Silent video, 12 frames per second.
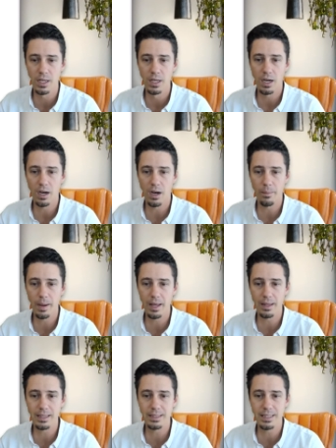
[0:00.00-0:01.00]
and
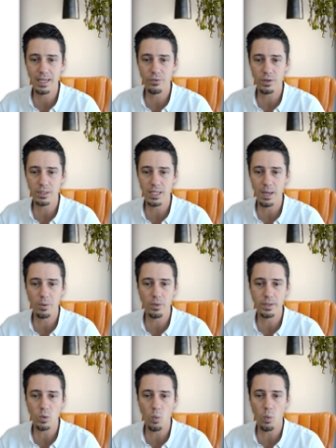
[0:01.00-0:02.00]
let's say, for example, this
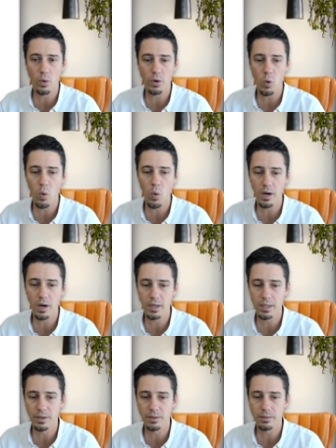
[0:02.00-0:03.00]
order quantity
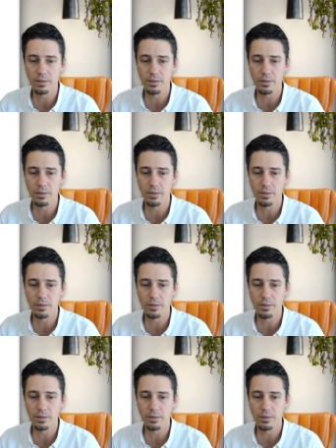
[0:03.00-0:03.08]
field.